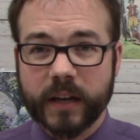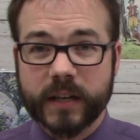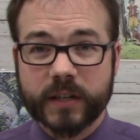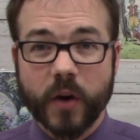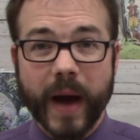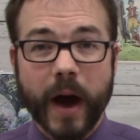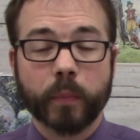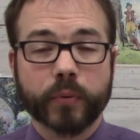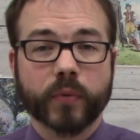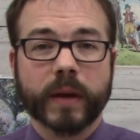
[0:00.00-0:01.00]
He doesn't know
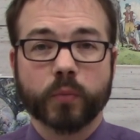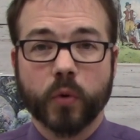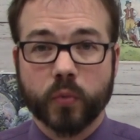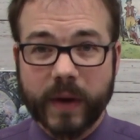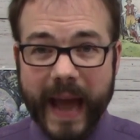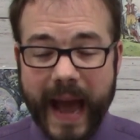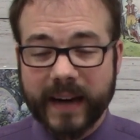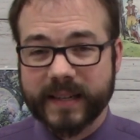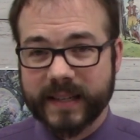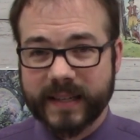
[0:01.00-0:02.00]
how Priam will
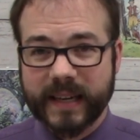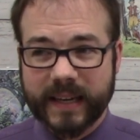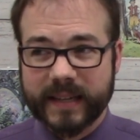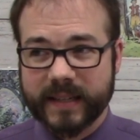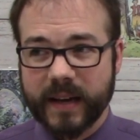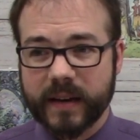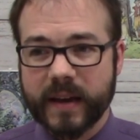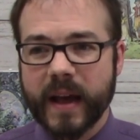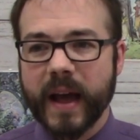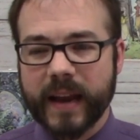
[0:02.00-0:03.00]
react to seeing his son,